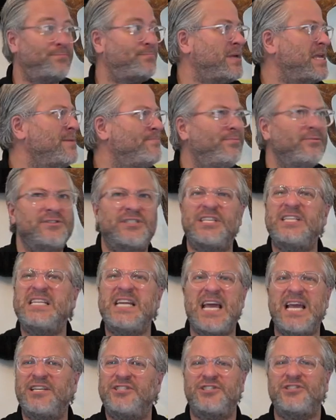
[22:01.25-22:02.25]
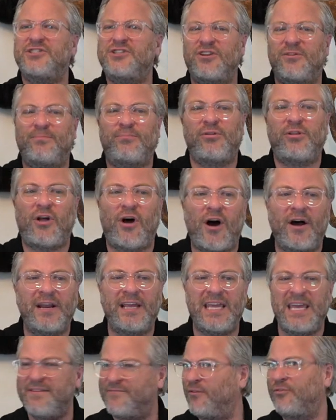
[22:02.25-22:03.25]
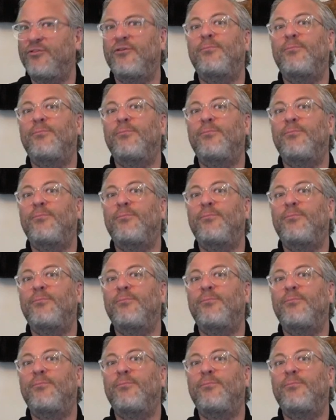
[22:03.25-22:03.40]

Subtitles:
peoples and nations. They're plotting evil. They're